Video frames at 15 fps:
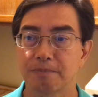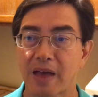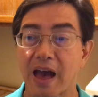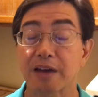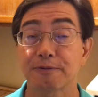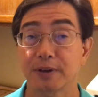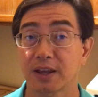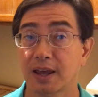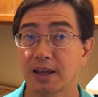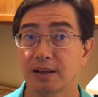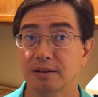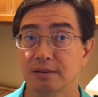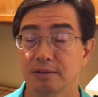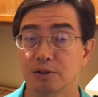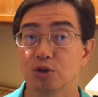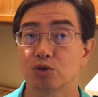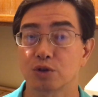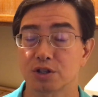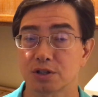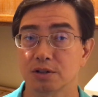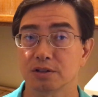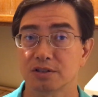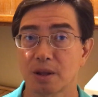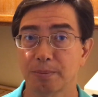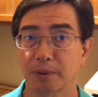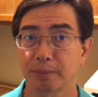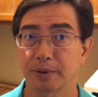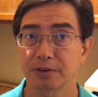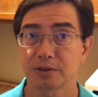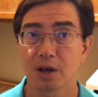advocate nutritional
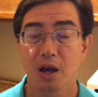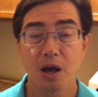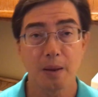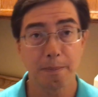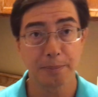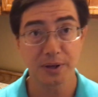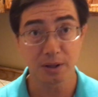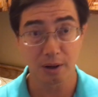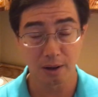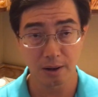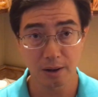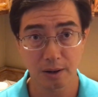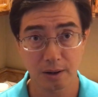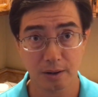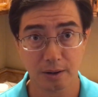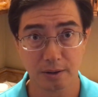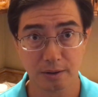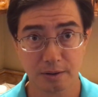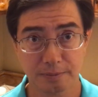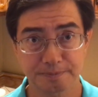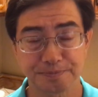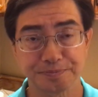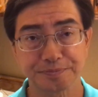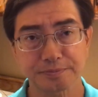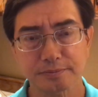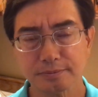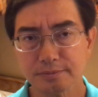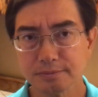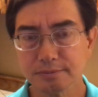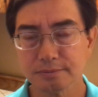supplements beyond
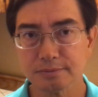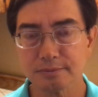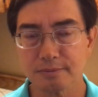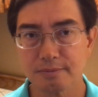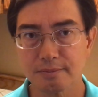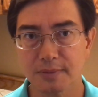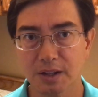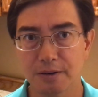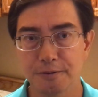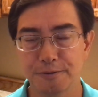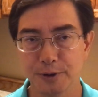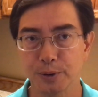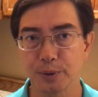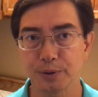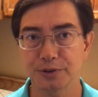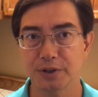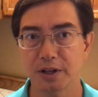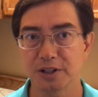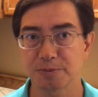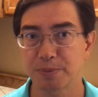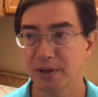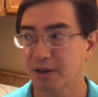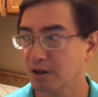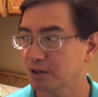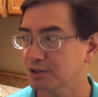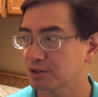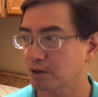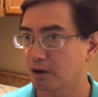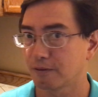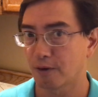foods is
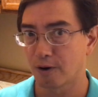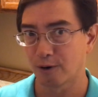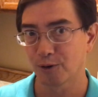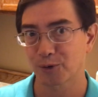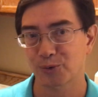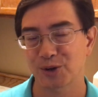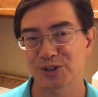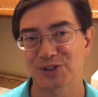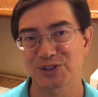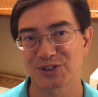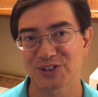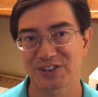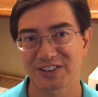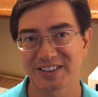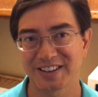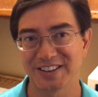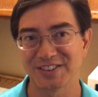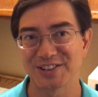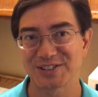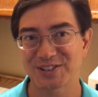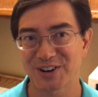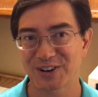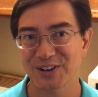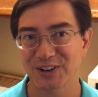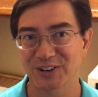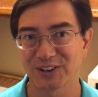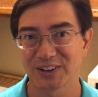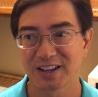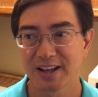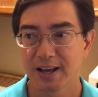because of all the reasons in this
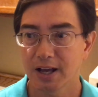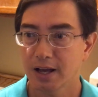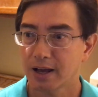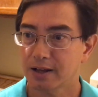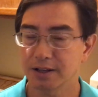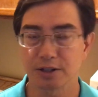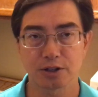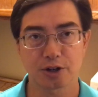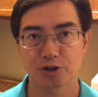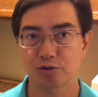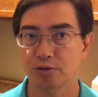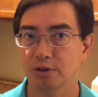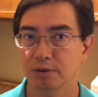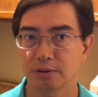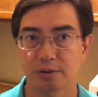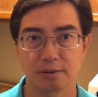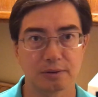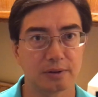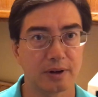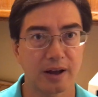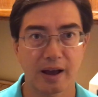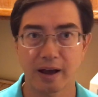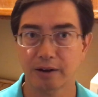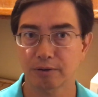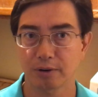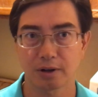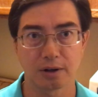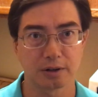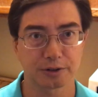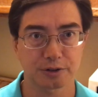article. Industrial
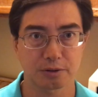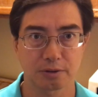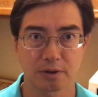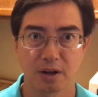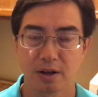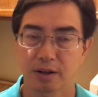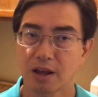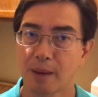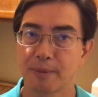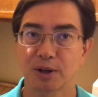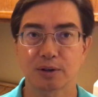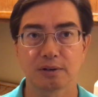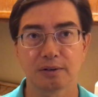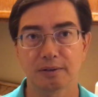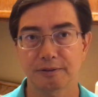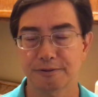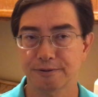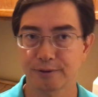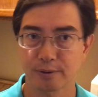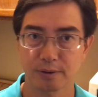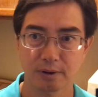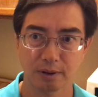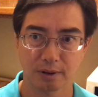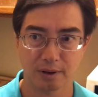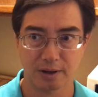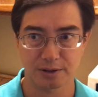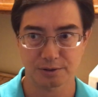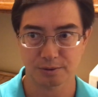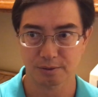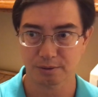agriculture, chemical
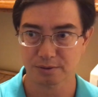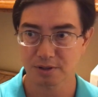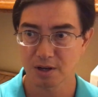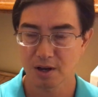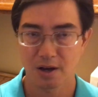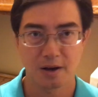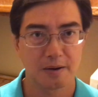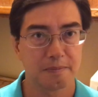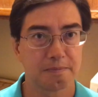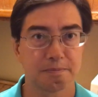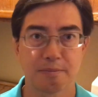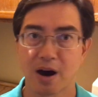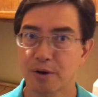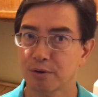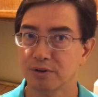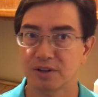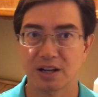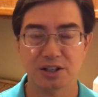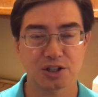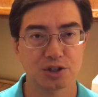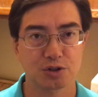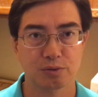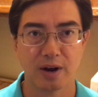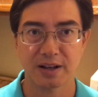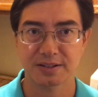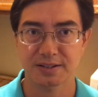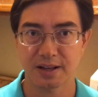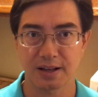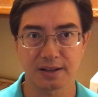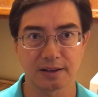fertilizers, modern day
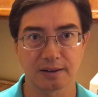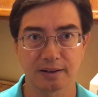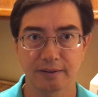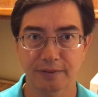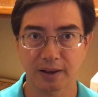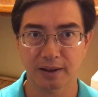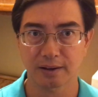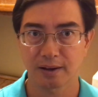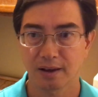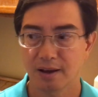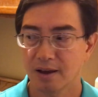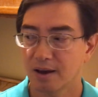stress and living,